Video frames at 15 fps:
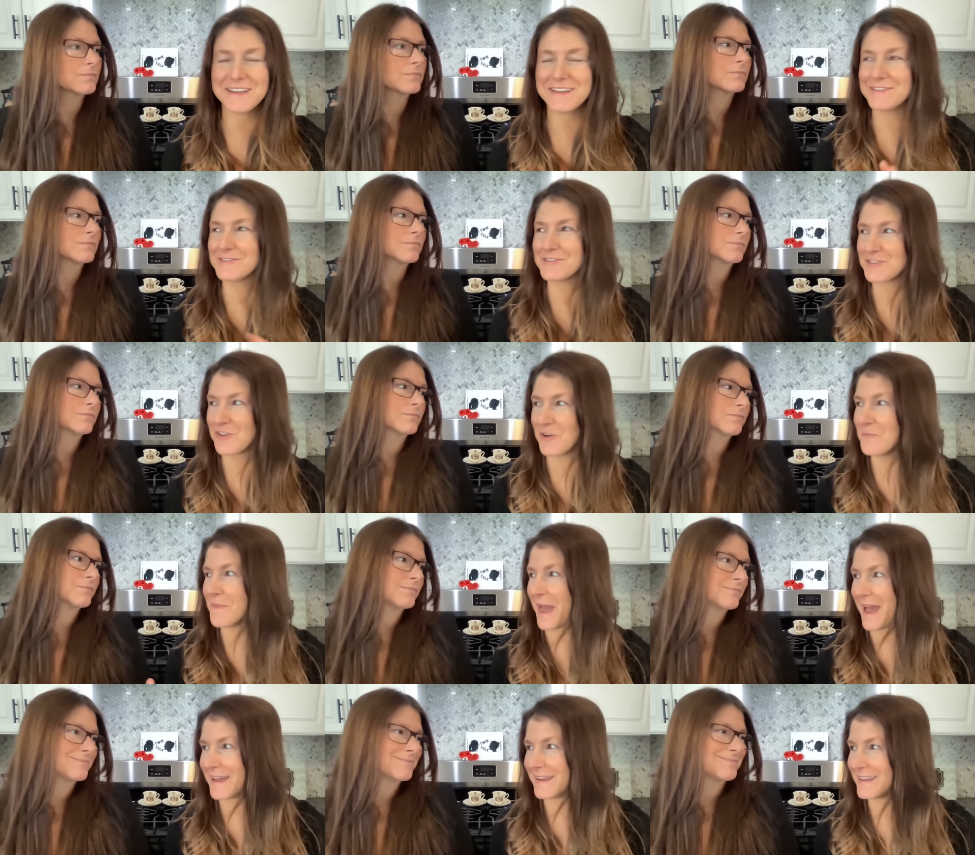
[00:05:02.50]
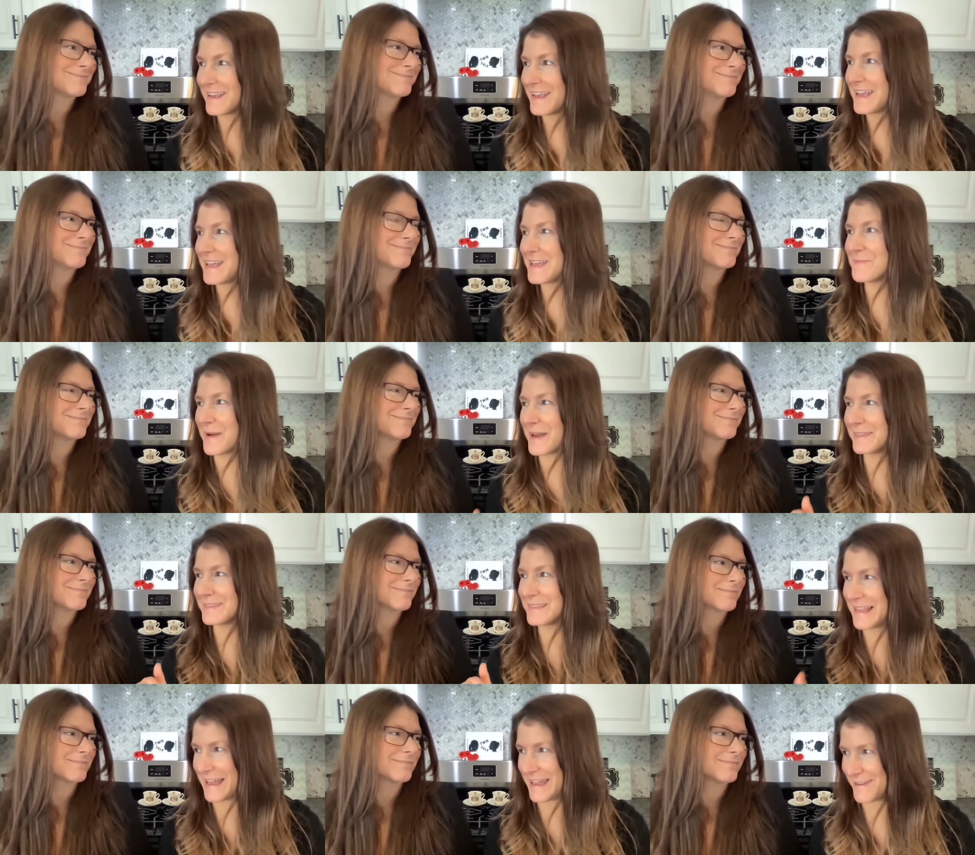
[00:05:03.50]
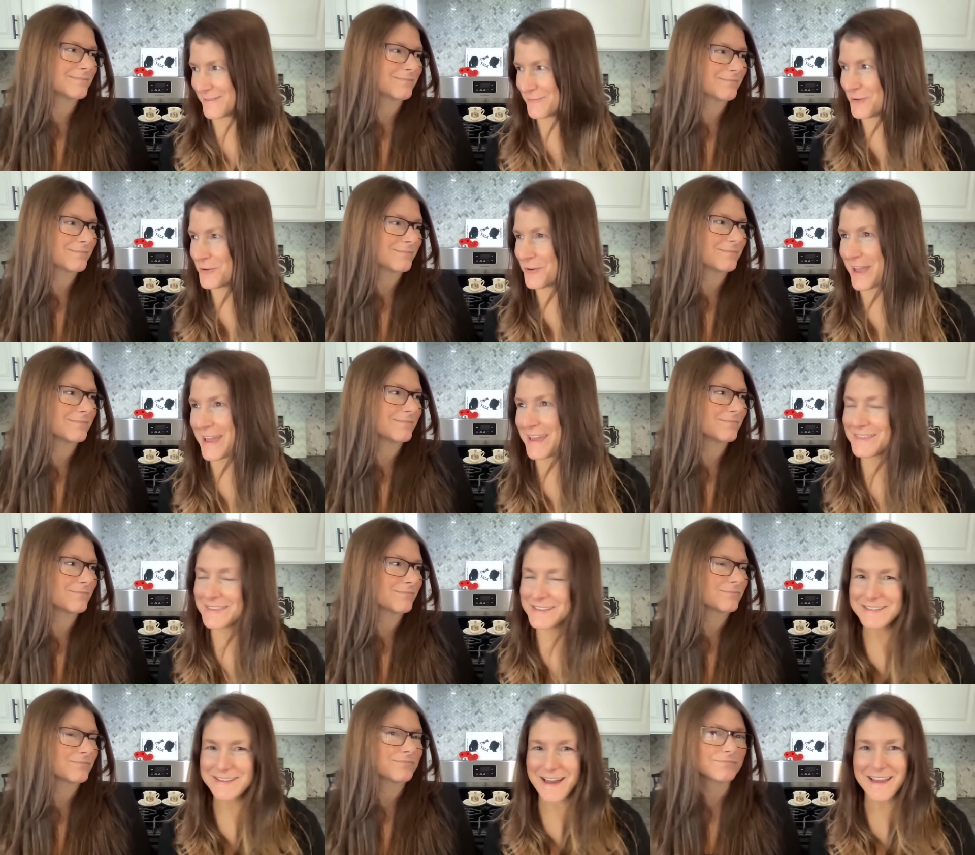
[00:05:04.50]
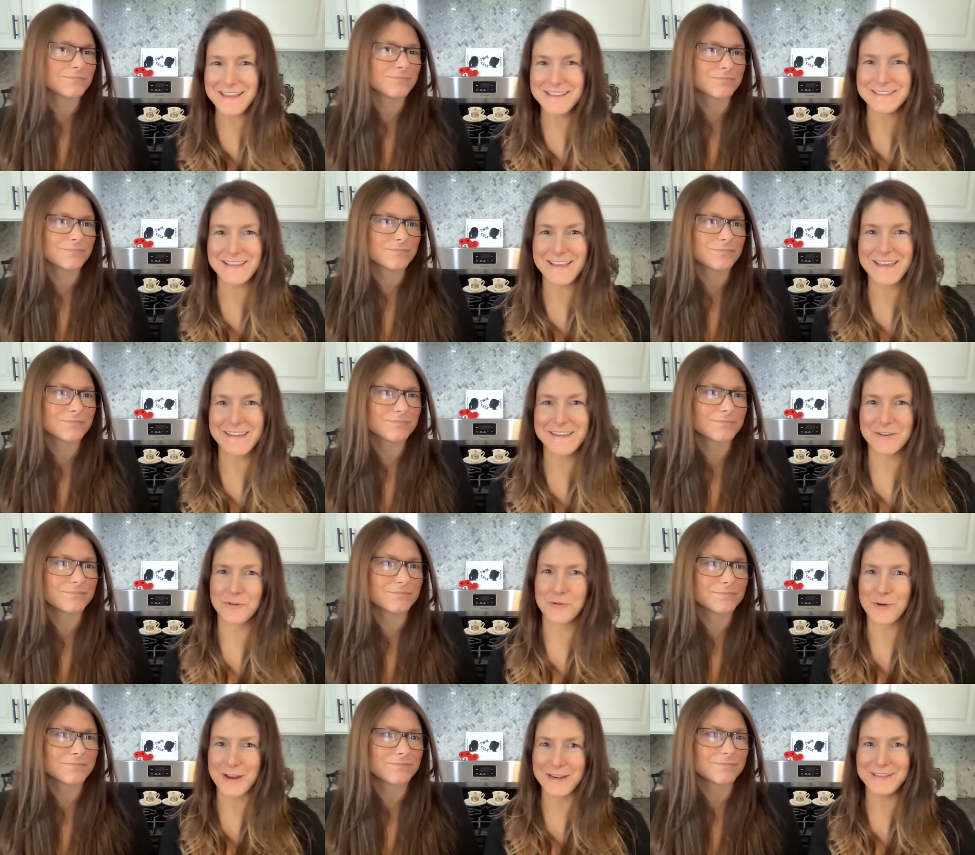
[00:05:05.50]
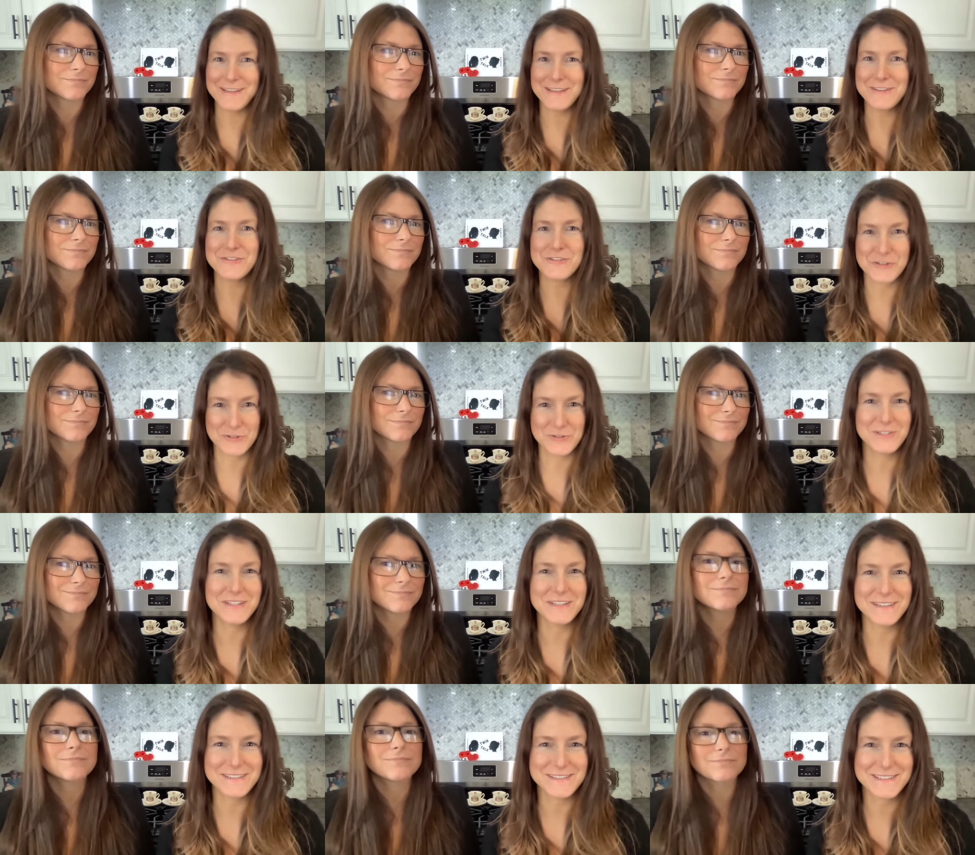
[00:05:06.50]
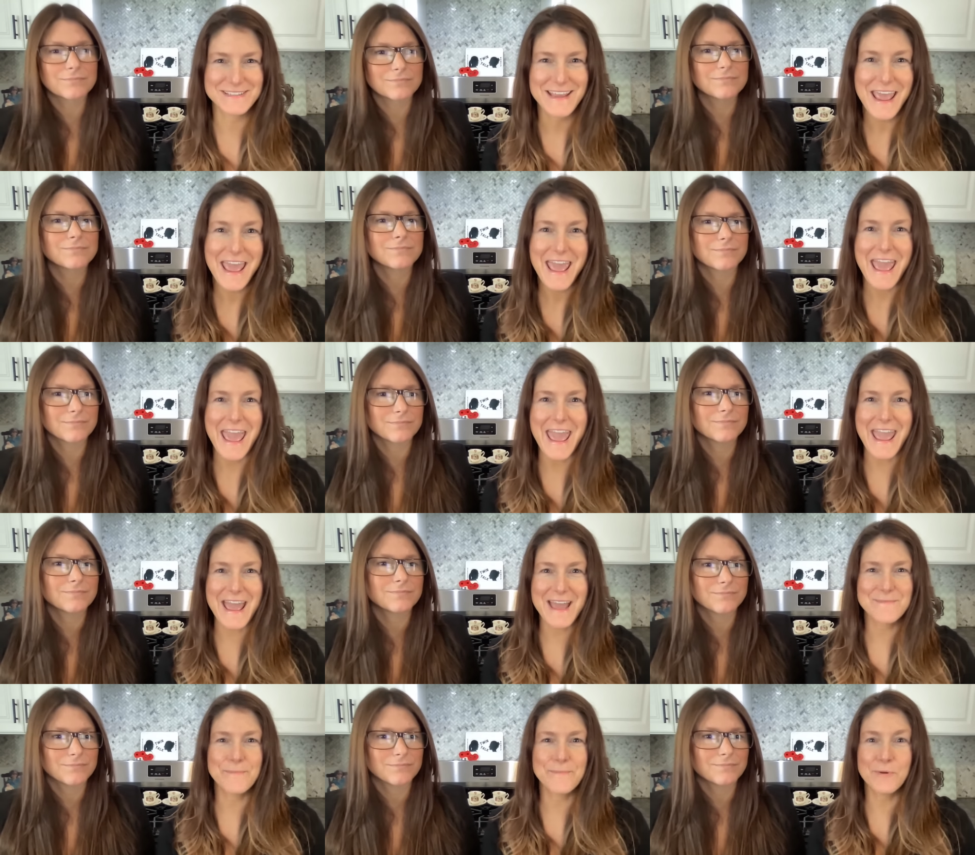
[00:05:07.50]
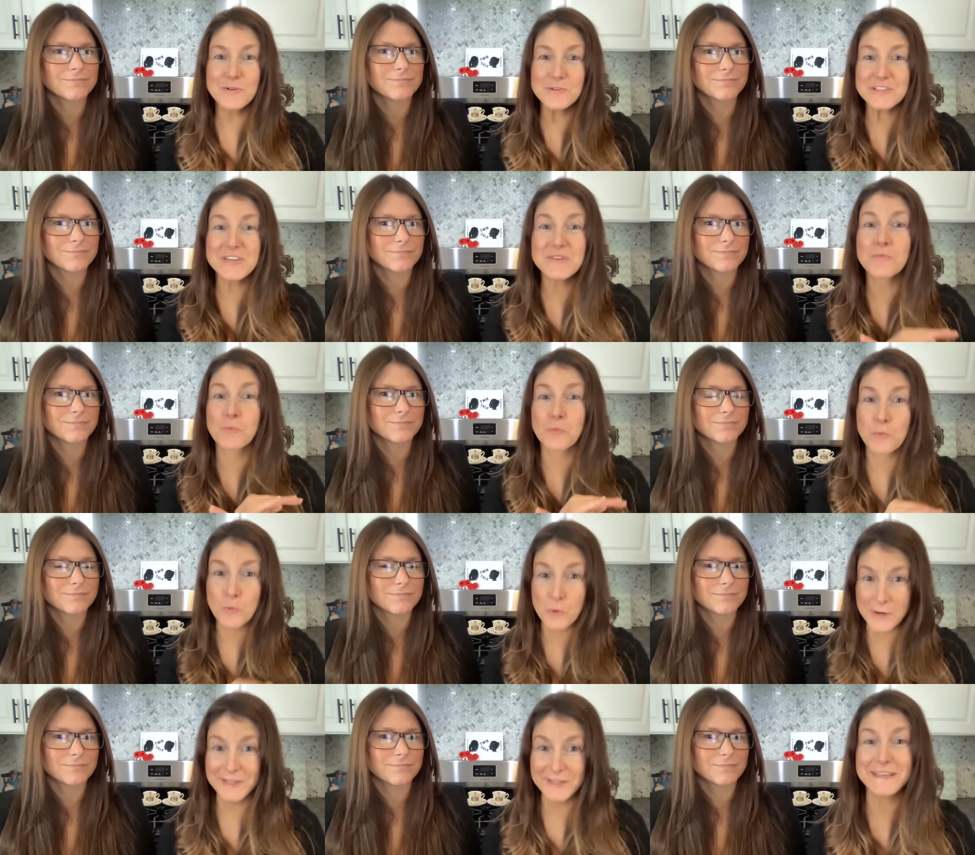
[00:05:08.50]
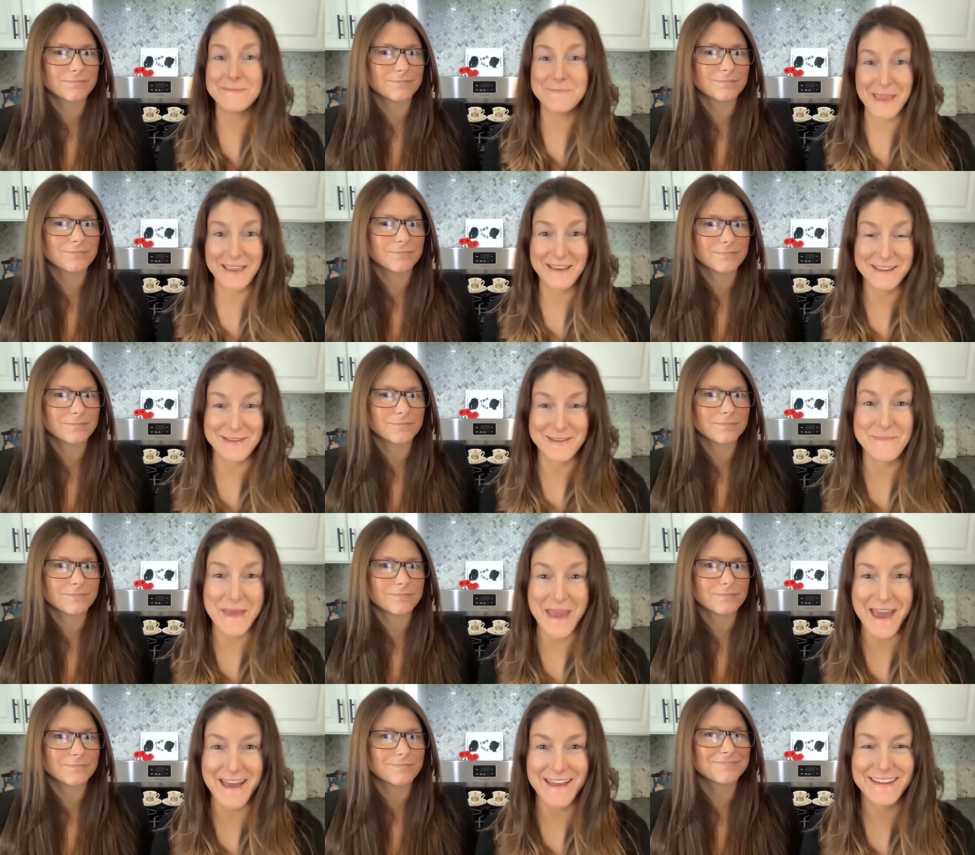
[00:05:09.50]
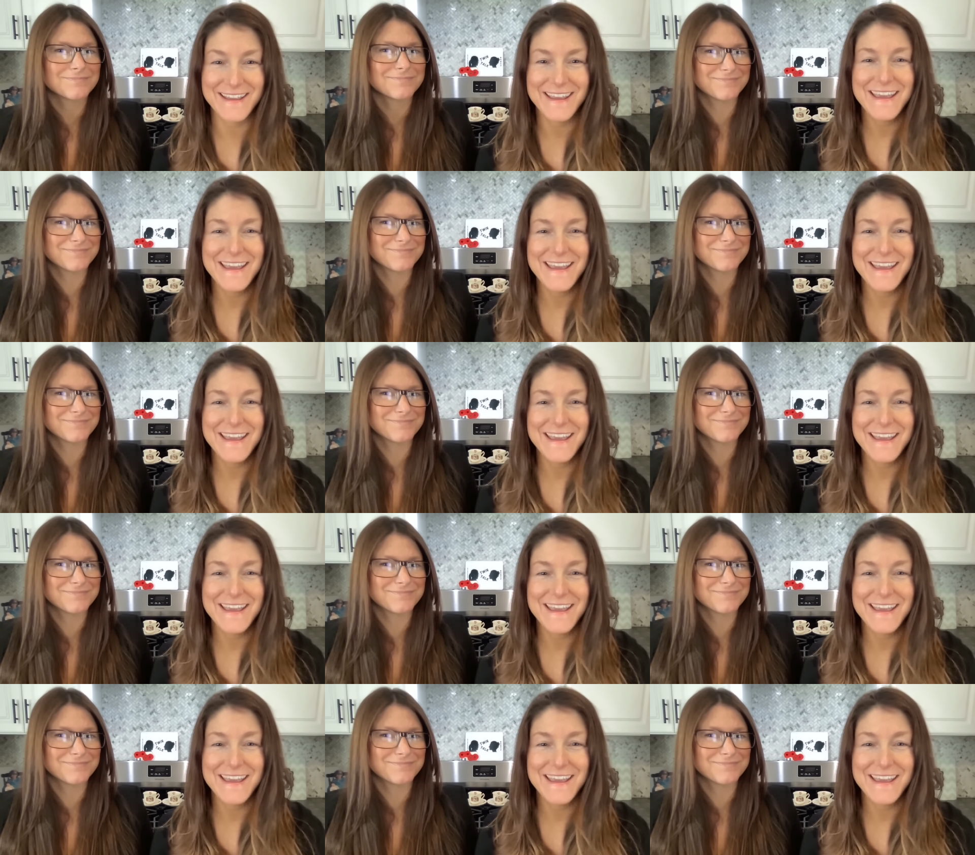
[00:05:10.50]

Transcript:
Speaker 1: Eden so mad mm. in my life. Okay. This guy is like an accredited journalist, and Bouzy really made him mad.